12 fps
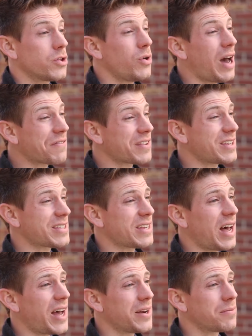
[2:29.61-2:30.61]
You have to
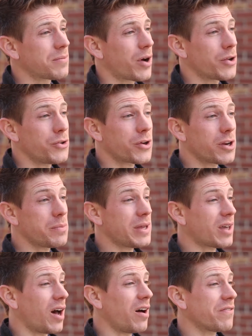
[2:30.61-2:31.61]
decide, are you going to be
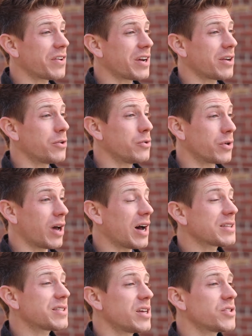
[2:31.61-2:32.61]
confident in who
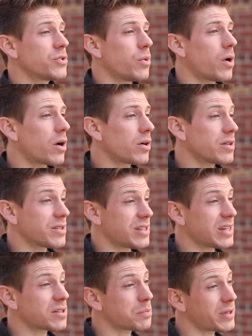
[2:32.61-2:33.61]
God says you are and
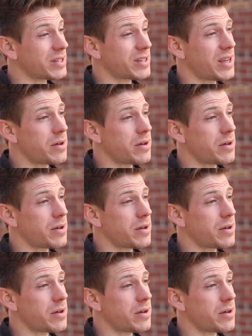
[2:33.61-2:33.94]
seek to please